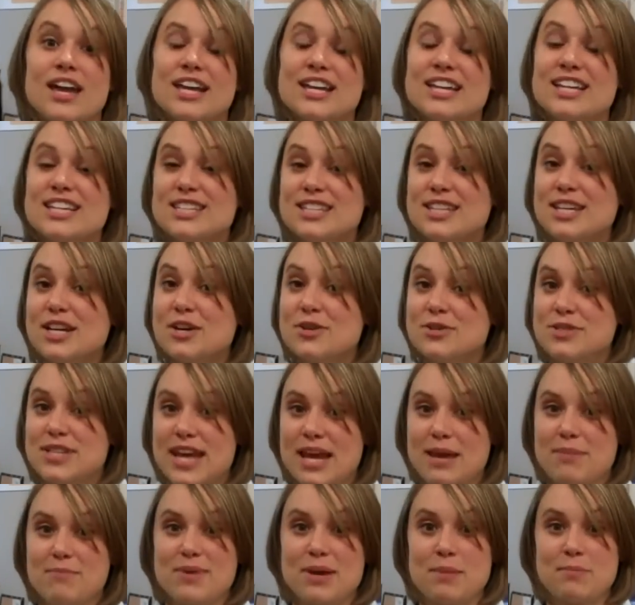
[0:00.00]
Kinesio
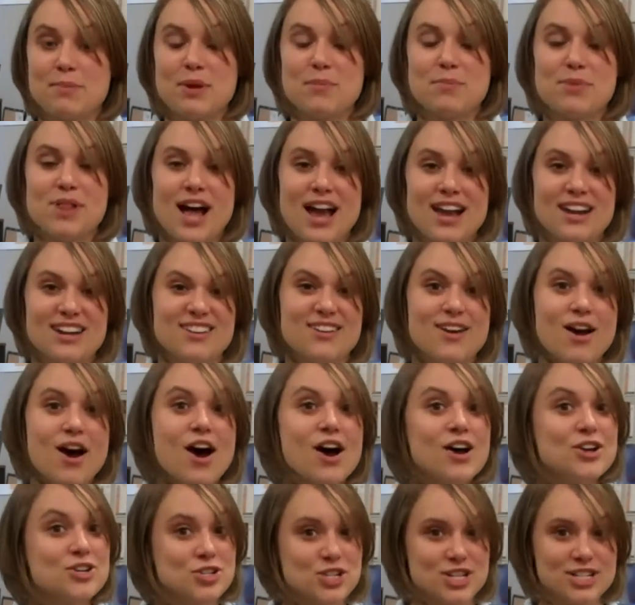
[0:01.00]
tape can be applied in
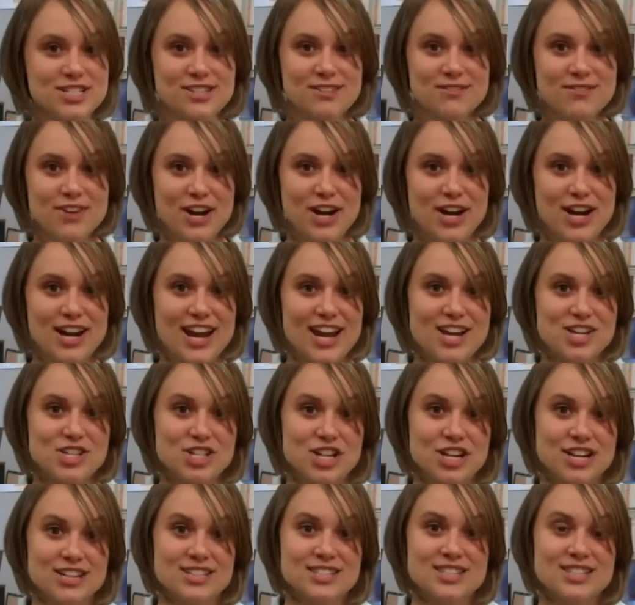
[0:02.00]
hundreds of
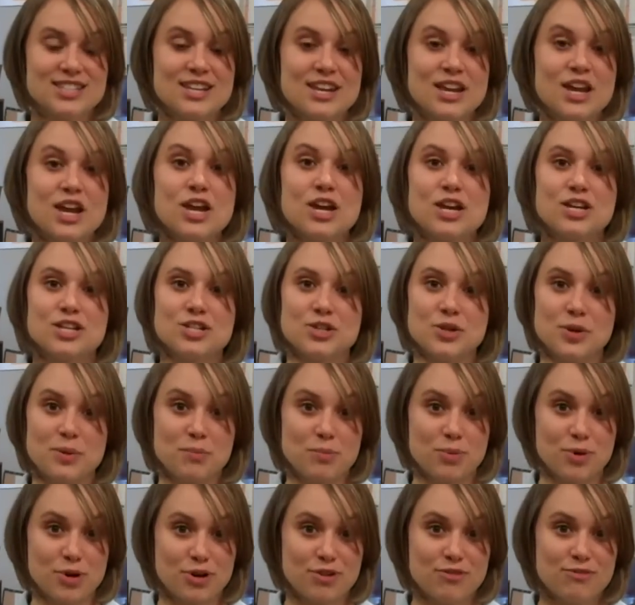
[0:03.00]
variations to
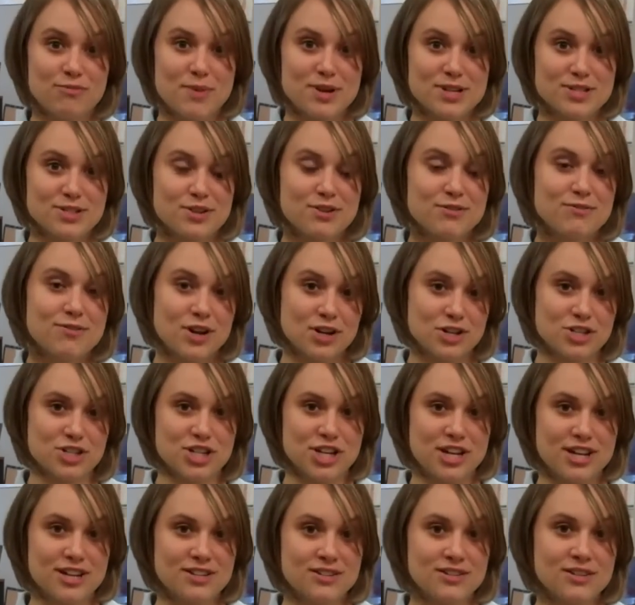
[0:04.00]
improve muscle
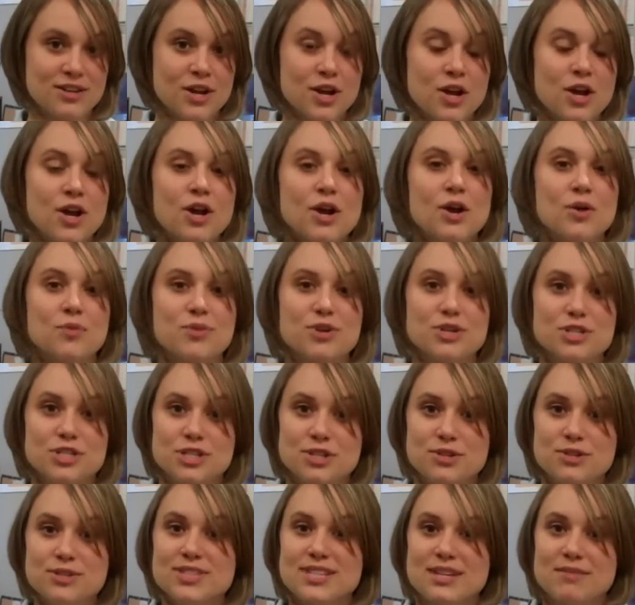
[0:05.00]
function,
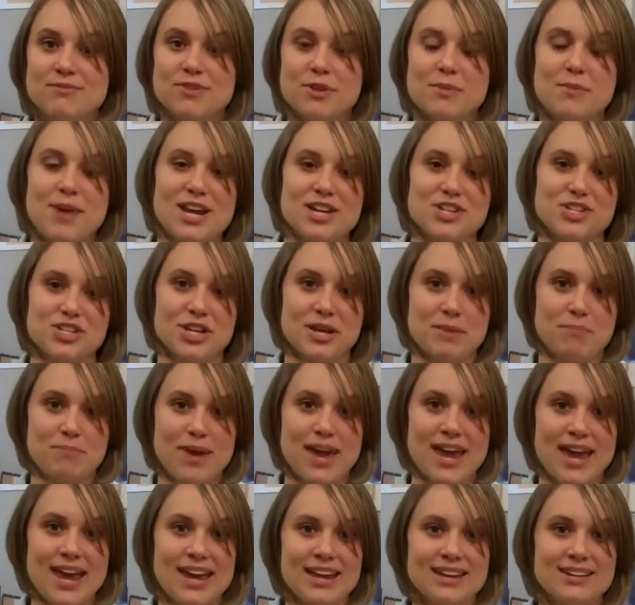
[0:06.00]
reduce inflammation and
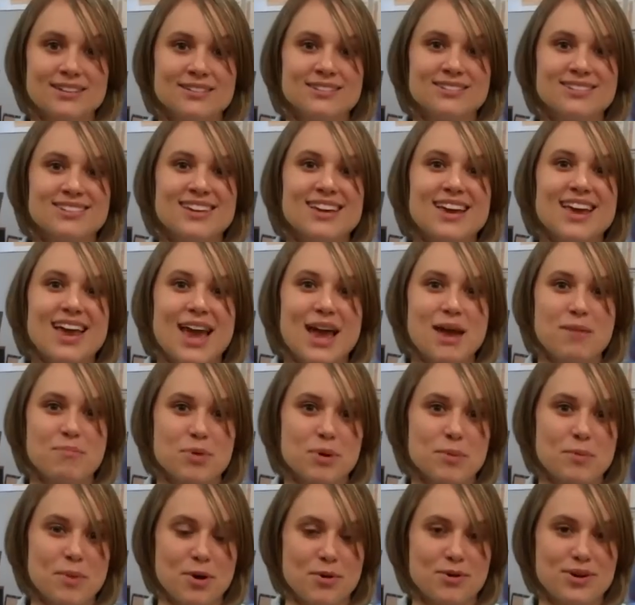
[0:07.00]
pain,
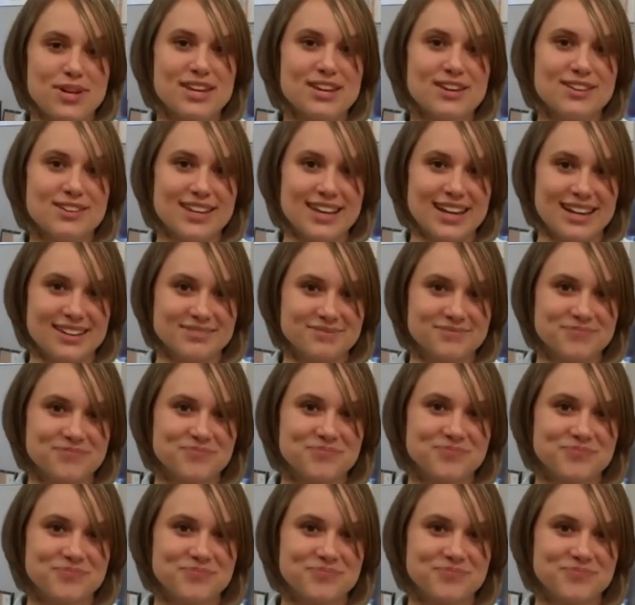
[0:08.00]
and promote healing.